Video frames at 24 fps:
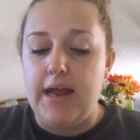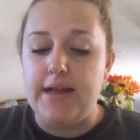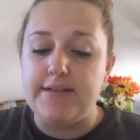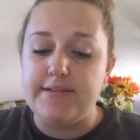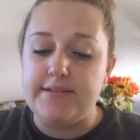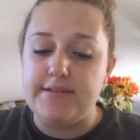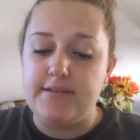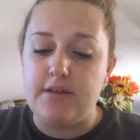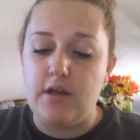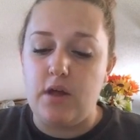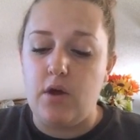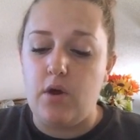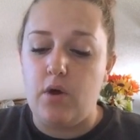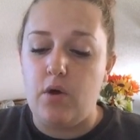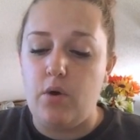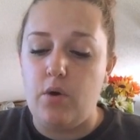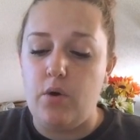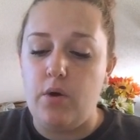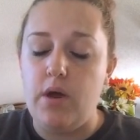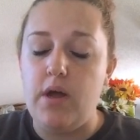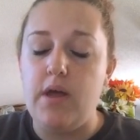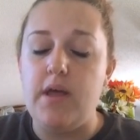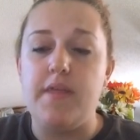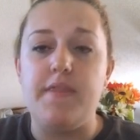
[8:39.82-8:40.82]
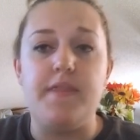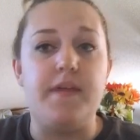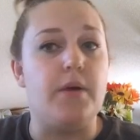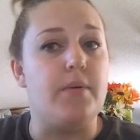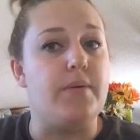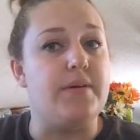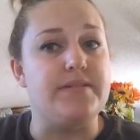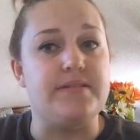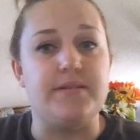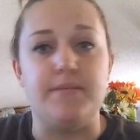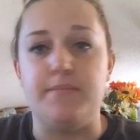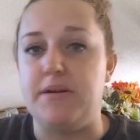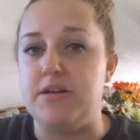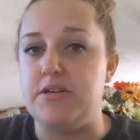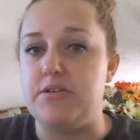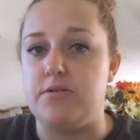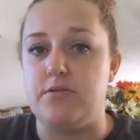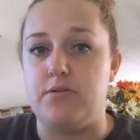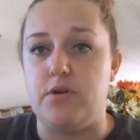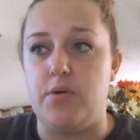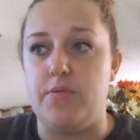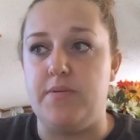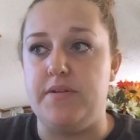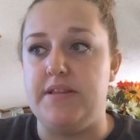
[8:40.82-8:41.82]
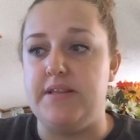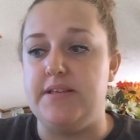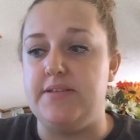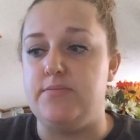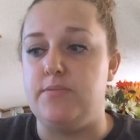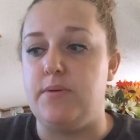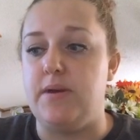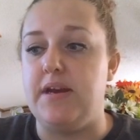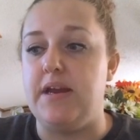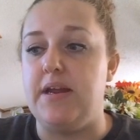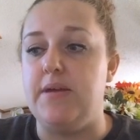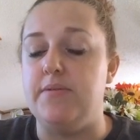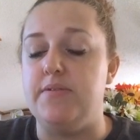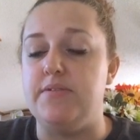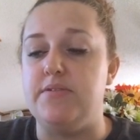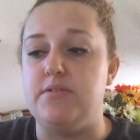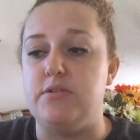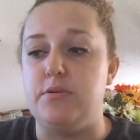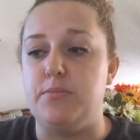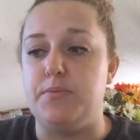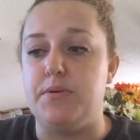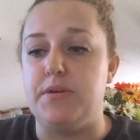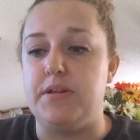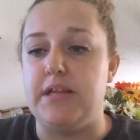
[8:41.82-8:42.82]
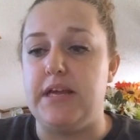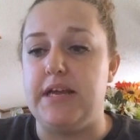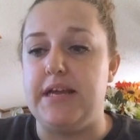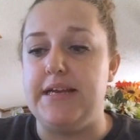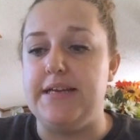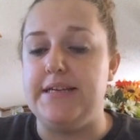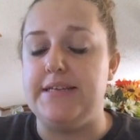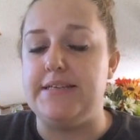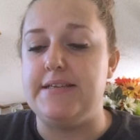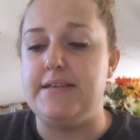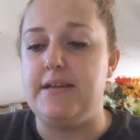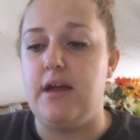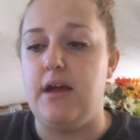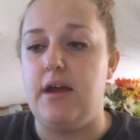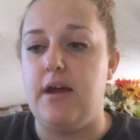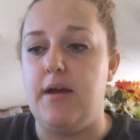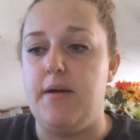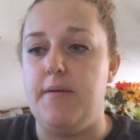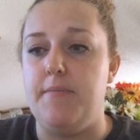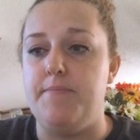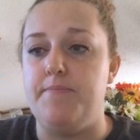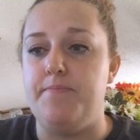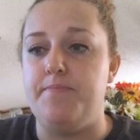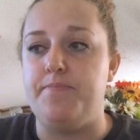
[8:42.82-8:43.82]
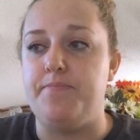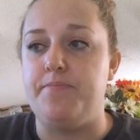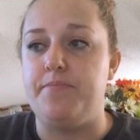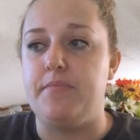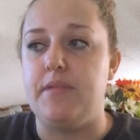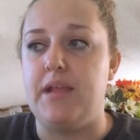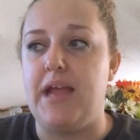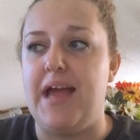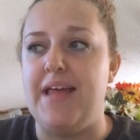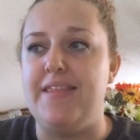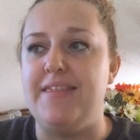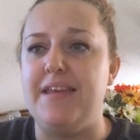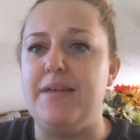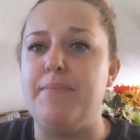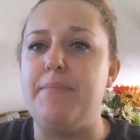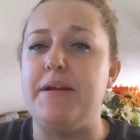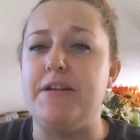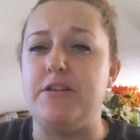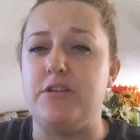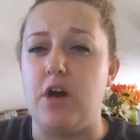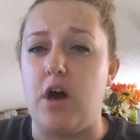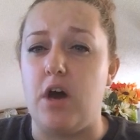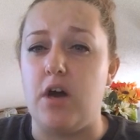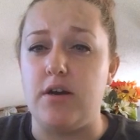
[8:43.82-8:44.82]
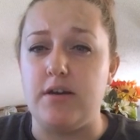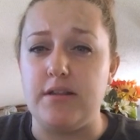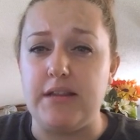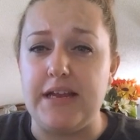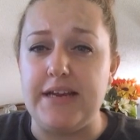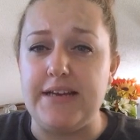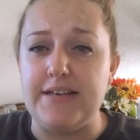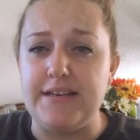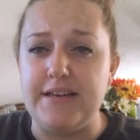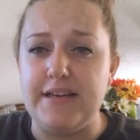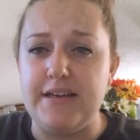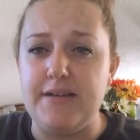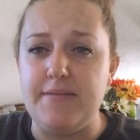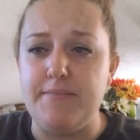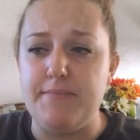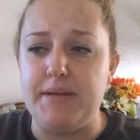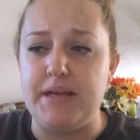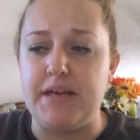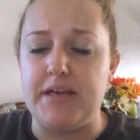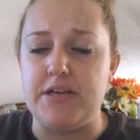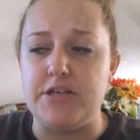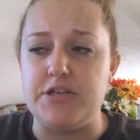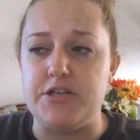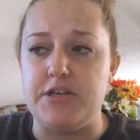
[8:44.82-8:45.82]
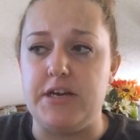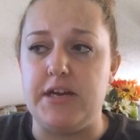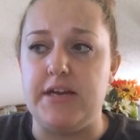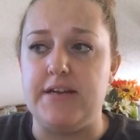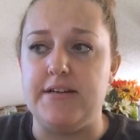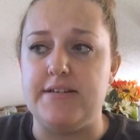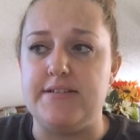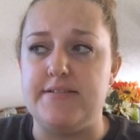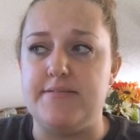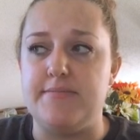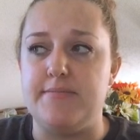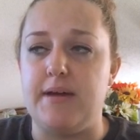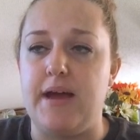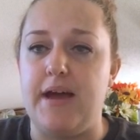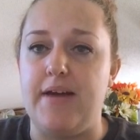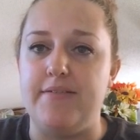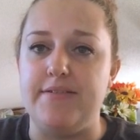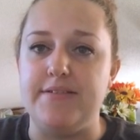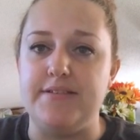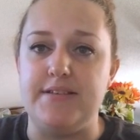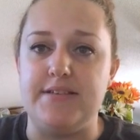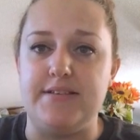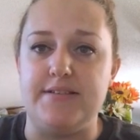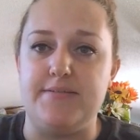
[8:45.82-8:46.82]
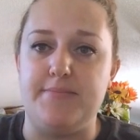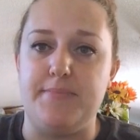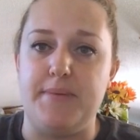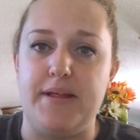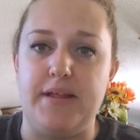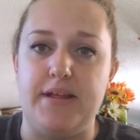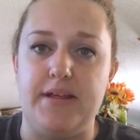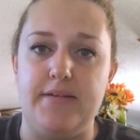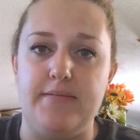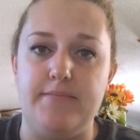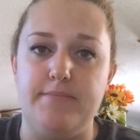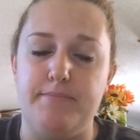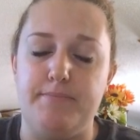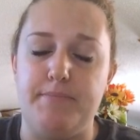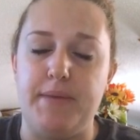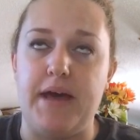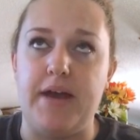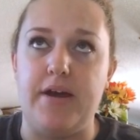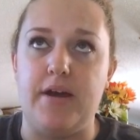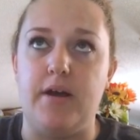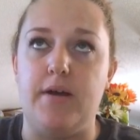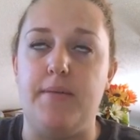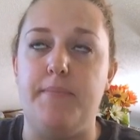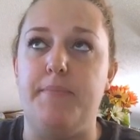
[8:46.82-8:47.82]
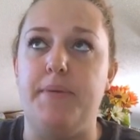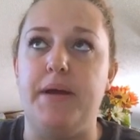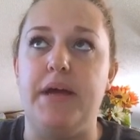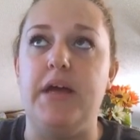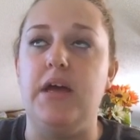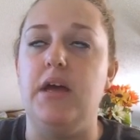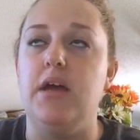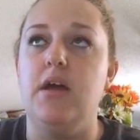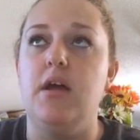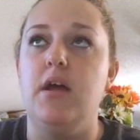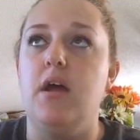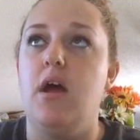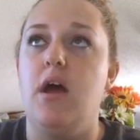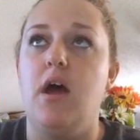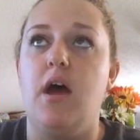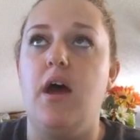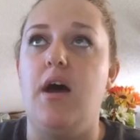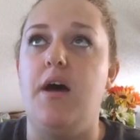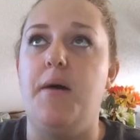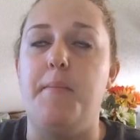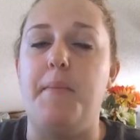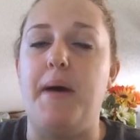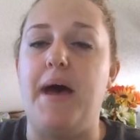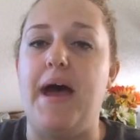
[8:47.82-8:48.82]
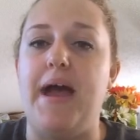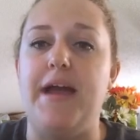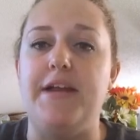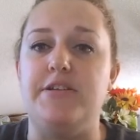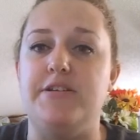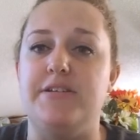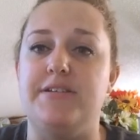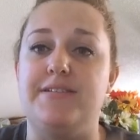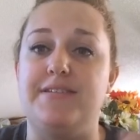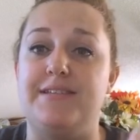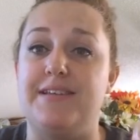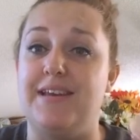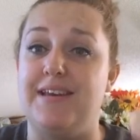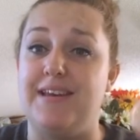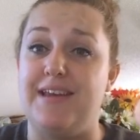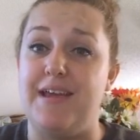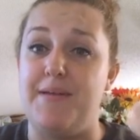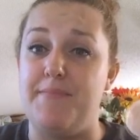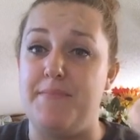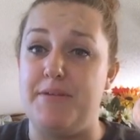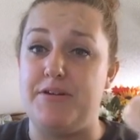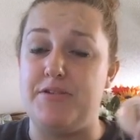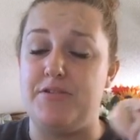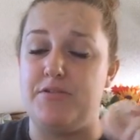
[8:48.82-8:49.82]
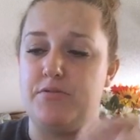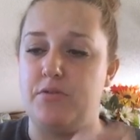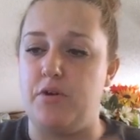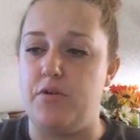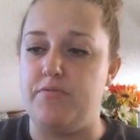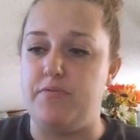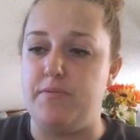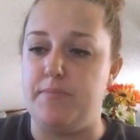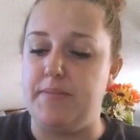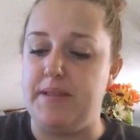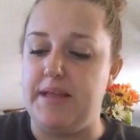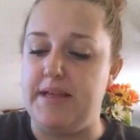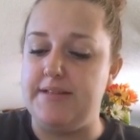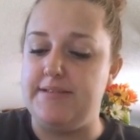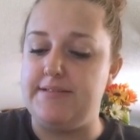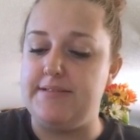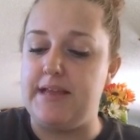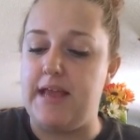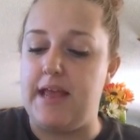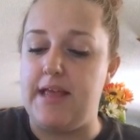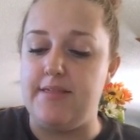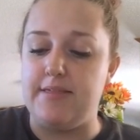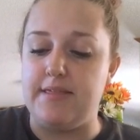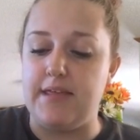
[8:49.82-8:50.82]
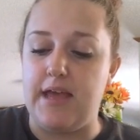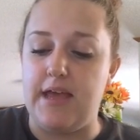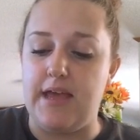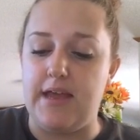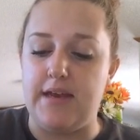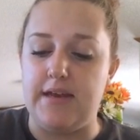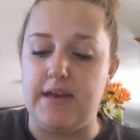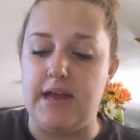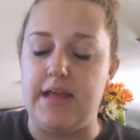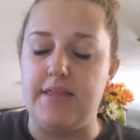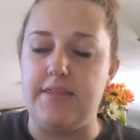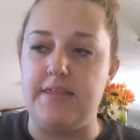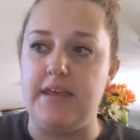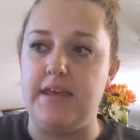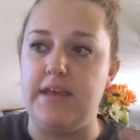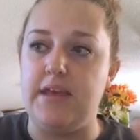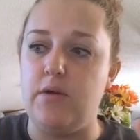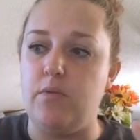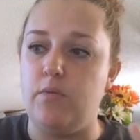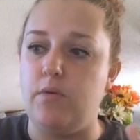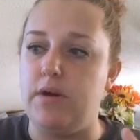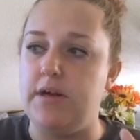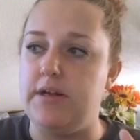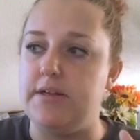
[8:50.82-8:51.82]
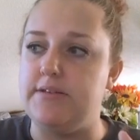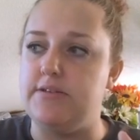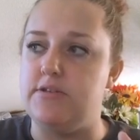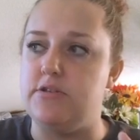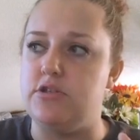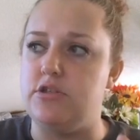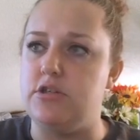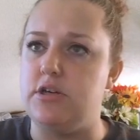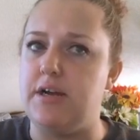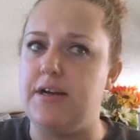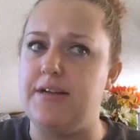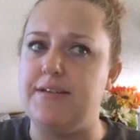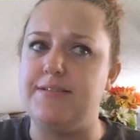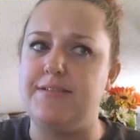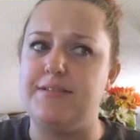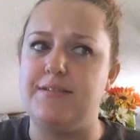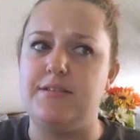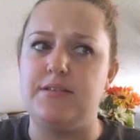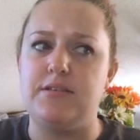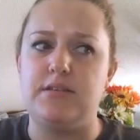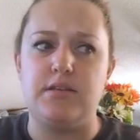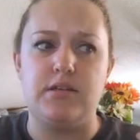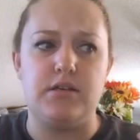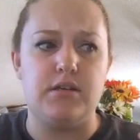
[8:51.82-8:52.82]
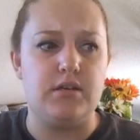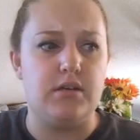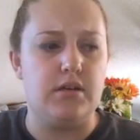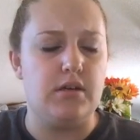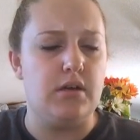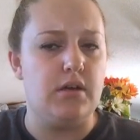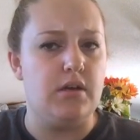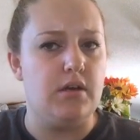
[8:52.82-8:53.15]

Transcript: and so there wasn't much throw with this one. It was super light. I think my daughter liked it because she could obviously smell it better, but I just didn't get much throw from this. And then I think it was just